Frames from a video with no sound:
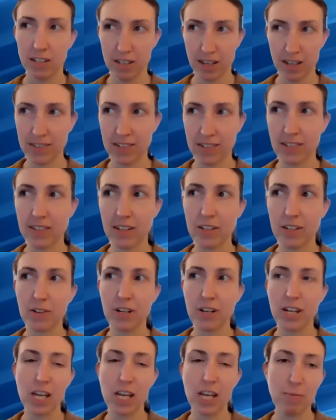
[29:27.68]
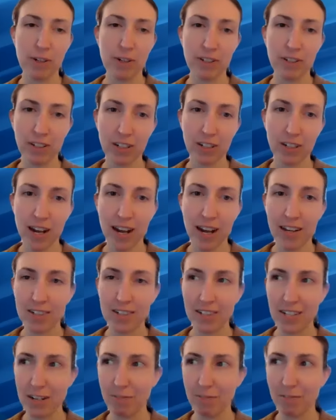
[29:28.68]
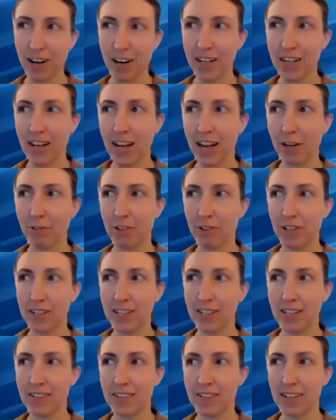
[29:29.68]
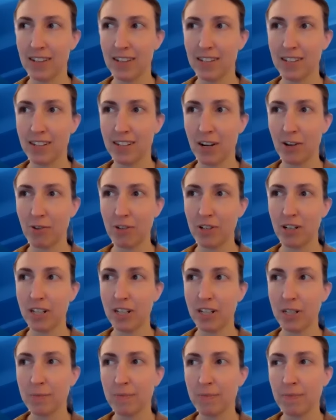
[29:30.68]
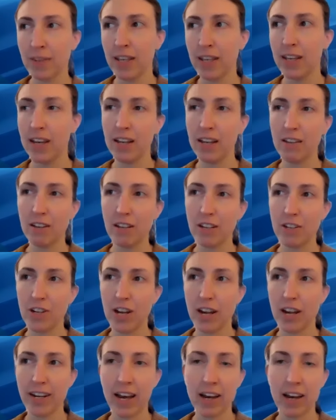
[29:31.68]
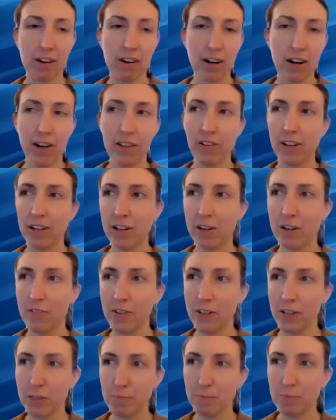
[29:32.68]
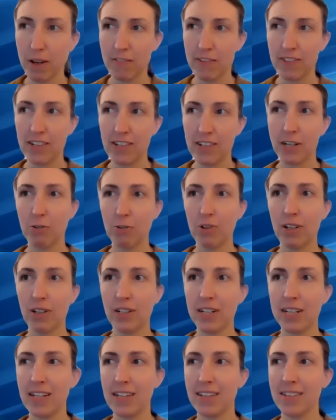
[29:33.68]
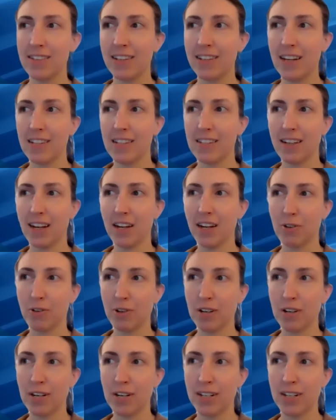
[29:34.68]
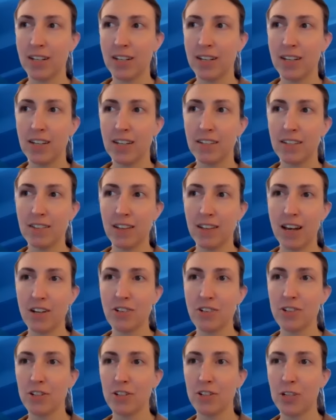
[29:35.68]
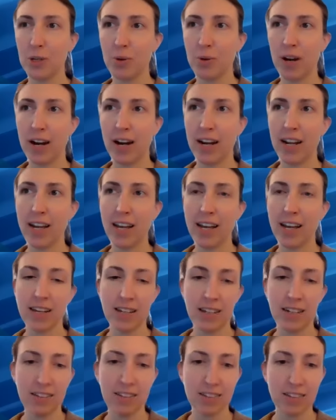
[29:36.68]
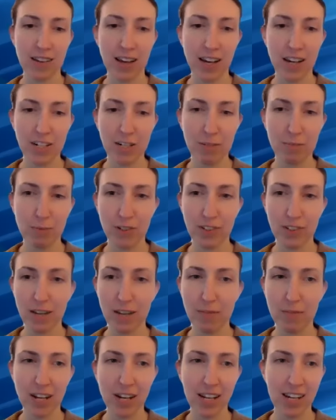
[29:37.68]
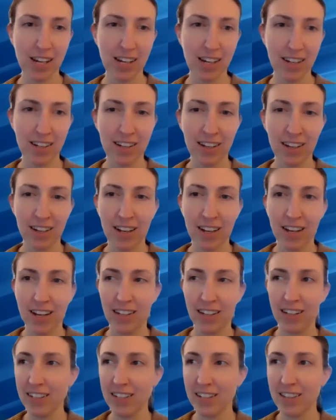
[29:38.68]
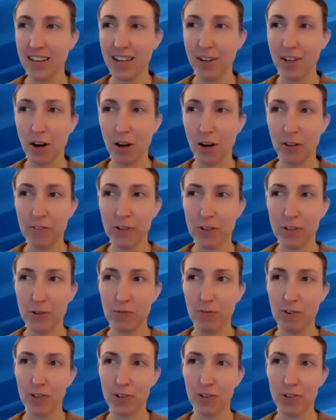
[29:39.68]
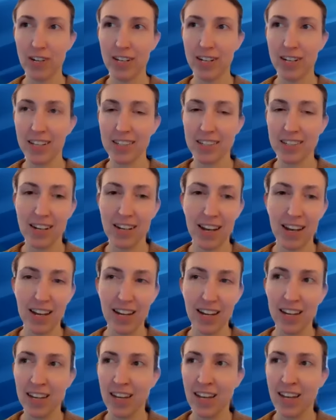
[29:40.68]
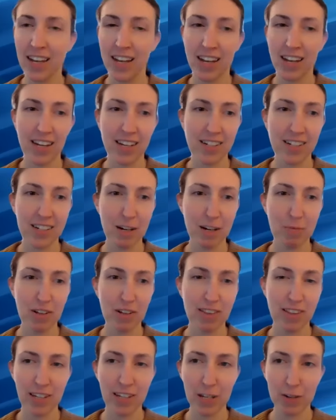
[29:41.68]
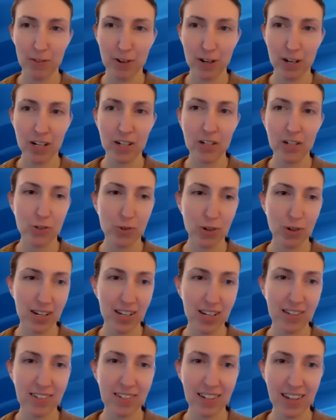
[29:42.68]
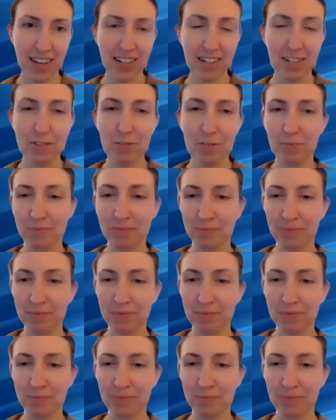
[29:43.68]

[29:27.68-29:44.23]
As I said, you can email her at dwright@qualityinsights.org. And you can check out our other interviews by visiting qualityinsights.org/QIN/multimedia. I'd like to thank all of you for joining us today. And Deborah, thank you for joining us again.